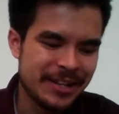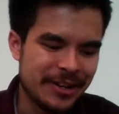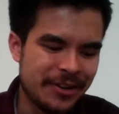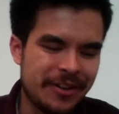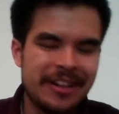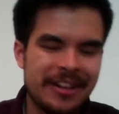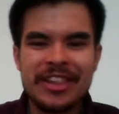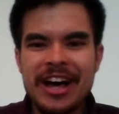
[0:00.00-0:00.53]

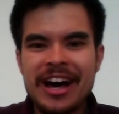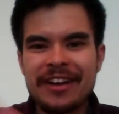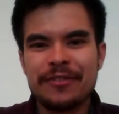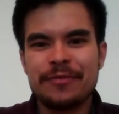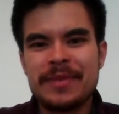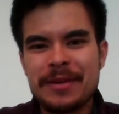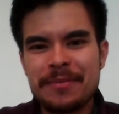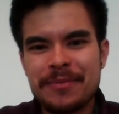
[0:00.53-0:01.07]
lot
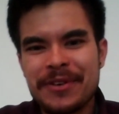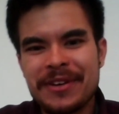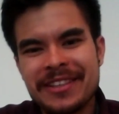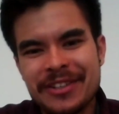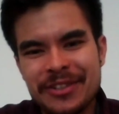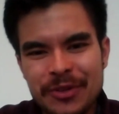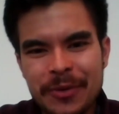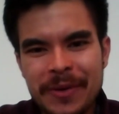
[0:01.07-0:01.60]
of people in
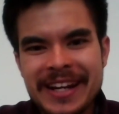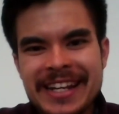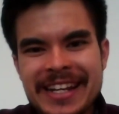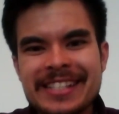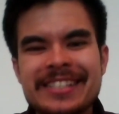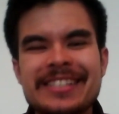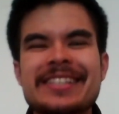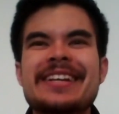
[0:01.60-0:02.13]
their
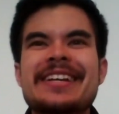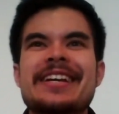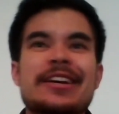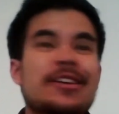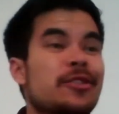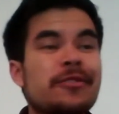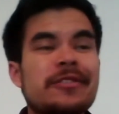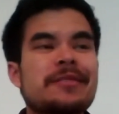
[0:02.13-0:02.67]
20s,
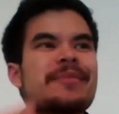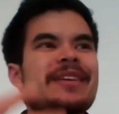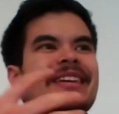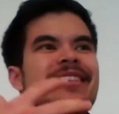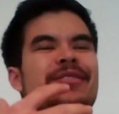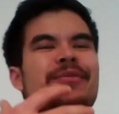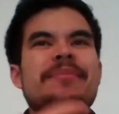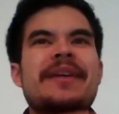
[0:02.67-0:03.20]
including me
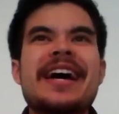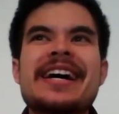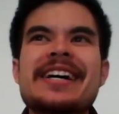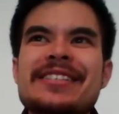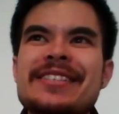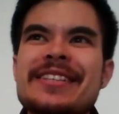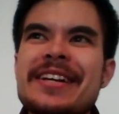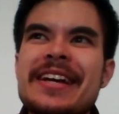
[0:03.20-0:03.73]
in the
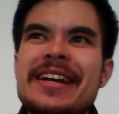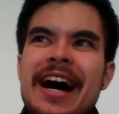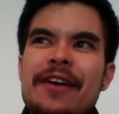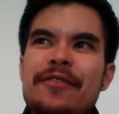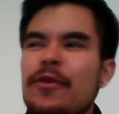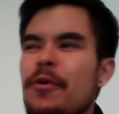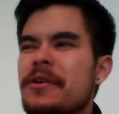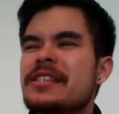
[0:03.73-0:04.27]
past,
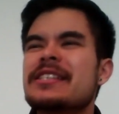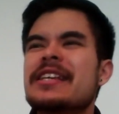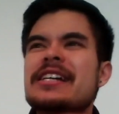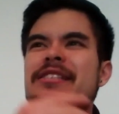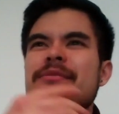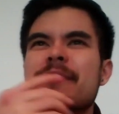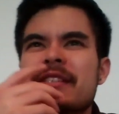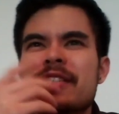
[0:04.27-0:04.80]
I've always
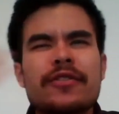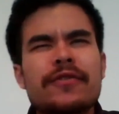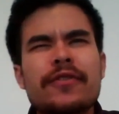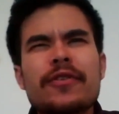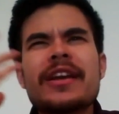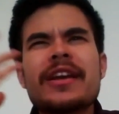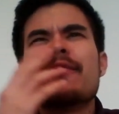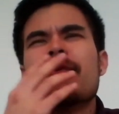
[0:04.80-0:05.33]
asked myself,
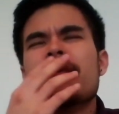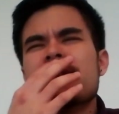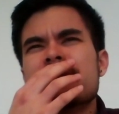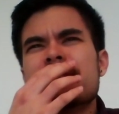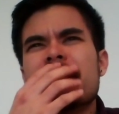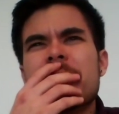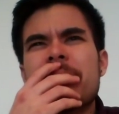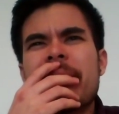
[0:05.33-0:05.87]
okay, what
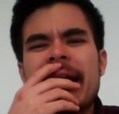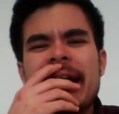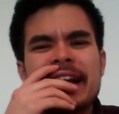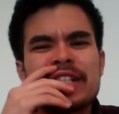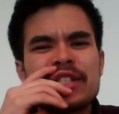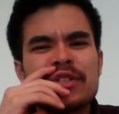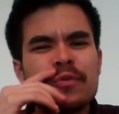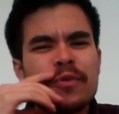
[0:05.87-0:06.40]
is my
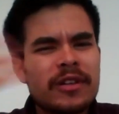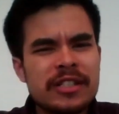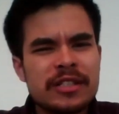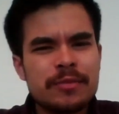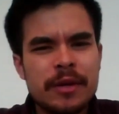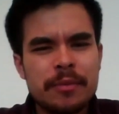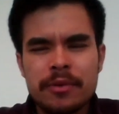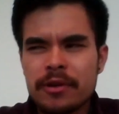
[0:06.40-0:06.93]
passion? What
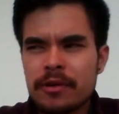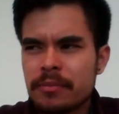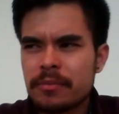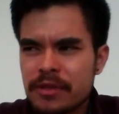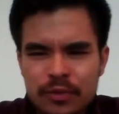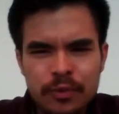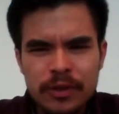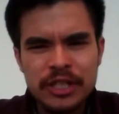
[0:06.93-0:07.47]
is my
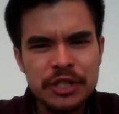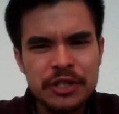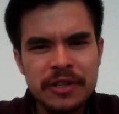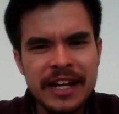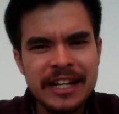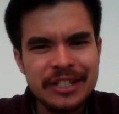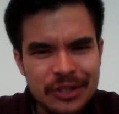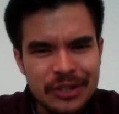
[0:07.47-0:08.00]
purpose? What should
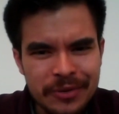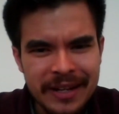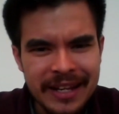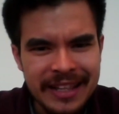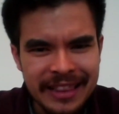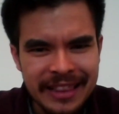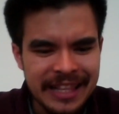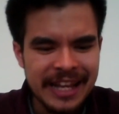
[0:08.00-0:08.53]
I do
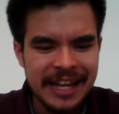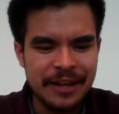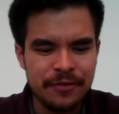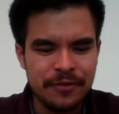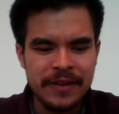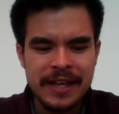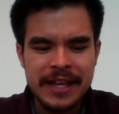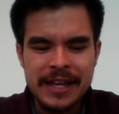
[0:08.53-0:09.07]
in
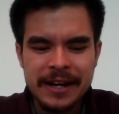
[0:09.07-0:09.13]
life?